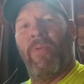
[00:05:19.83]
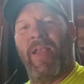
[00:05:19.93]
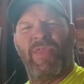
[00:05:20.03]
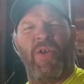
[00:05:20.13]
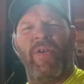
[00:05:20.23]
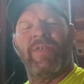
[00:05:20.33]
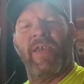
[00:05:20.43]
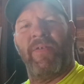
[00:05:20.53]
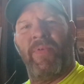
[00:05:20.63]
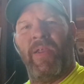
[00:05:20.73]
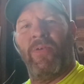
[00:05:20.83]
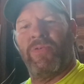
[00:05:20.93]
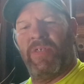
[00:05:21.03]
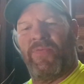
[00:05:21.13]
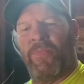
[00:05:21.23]
like 30-second
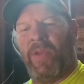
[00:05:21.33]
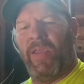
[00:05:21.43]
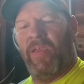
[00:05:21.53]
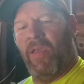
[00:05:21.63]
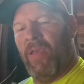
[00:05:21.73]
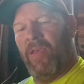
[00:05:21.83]
videos just for me,